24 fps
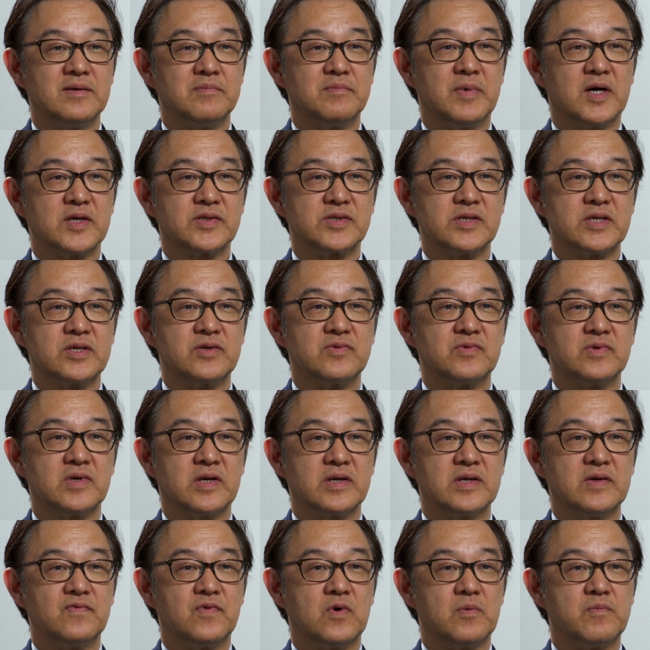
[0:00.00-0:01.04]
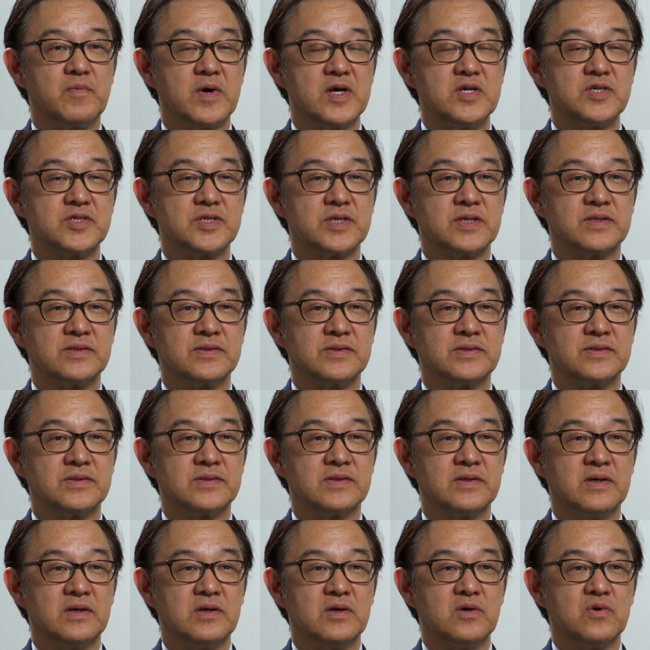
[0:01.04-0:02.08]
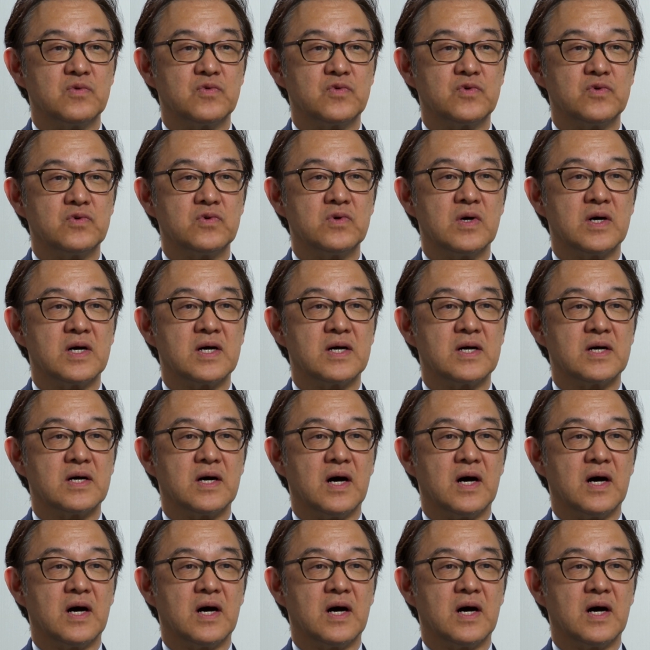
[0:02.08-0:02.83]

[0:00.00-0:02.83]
particularly for patients who are